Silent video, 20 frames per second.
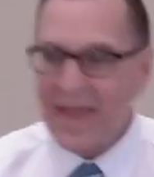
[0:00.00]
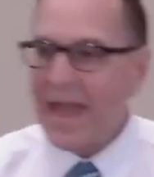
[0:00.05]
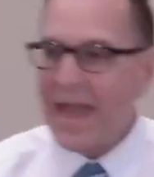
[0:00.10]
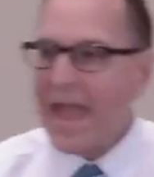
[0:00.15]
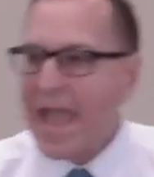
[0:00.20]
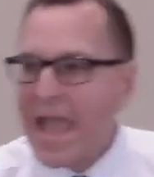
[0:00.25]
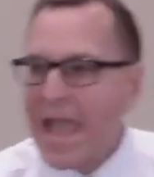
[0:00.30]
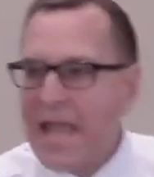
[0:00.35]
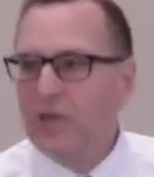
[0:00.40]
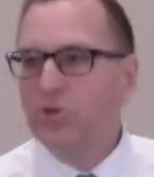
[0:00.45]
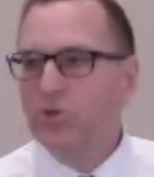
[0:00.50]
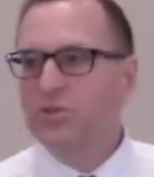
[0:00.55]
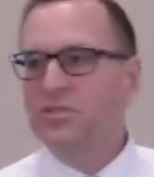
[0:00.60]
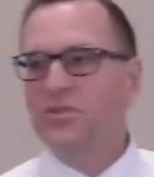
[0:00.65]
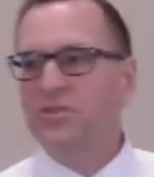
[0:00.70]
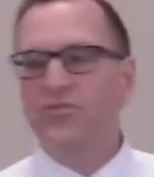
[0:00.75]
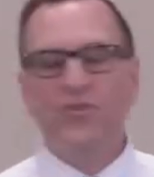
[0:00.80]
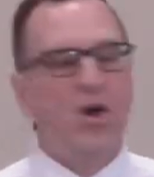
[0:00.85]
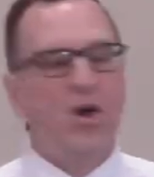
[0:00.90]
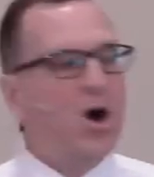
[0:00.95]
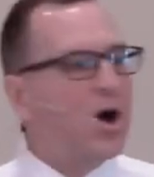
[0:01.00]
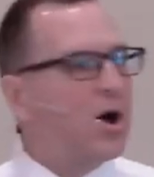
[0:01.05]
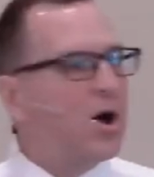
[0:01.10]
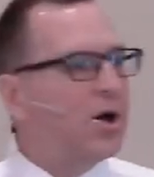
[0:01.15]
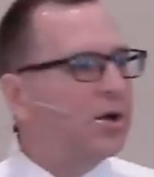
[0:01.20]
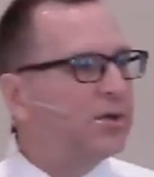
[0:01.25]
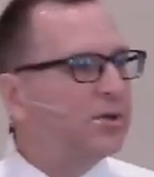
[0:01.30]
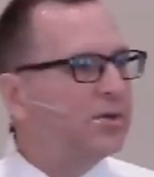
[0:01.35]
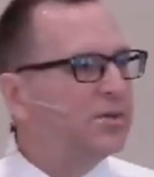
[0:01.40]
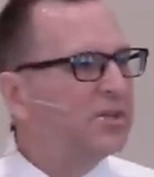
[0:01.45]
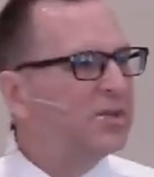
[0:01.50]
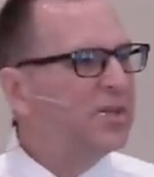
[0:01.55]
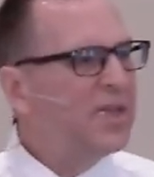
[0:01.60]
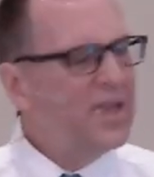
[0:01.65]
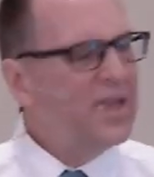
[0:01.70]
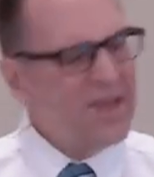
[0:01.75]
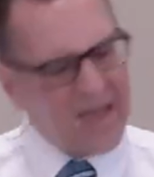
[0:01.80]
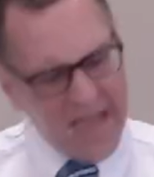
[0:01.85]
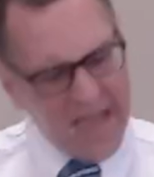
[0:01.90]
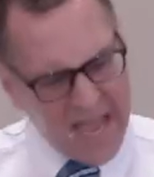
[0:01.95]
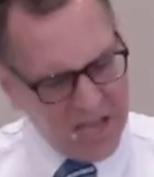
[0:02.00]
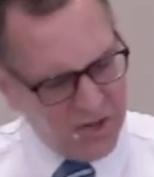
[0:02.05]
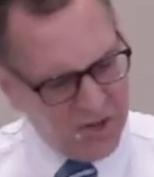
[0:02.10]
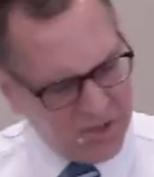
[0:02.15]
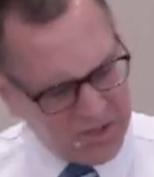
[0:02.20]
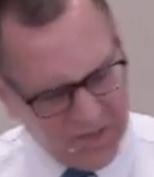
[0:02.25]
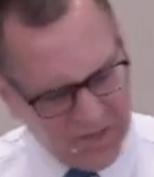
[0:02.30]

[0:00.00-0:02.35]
haters of God, haters